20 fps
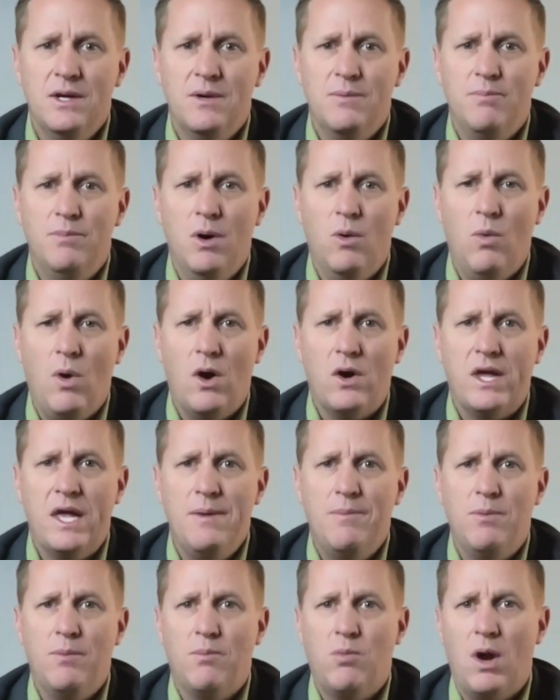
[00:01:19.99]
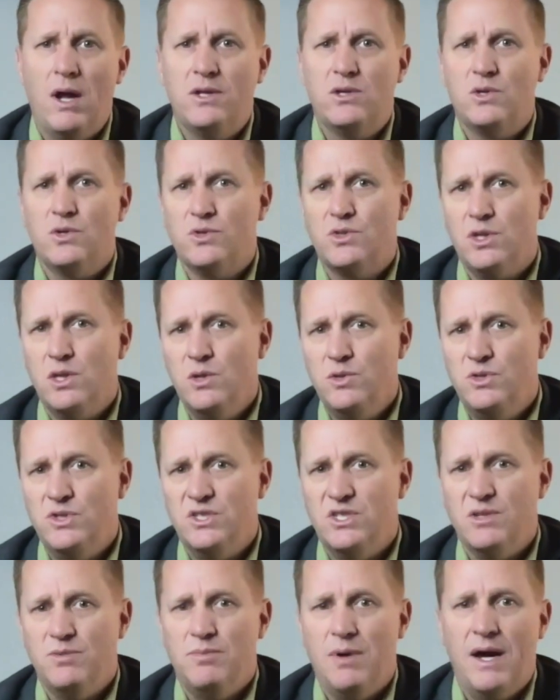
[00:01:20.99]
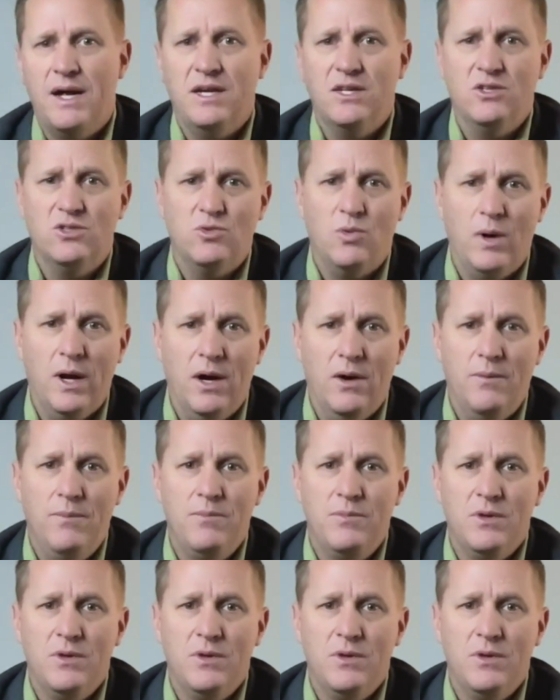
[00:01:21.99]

but while keeping practical solutions in mind as well.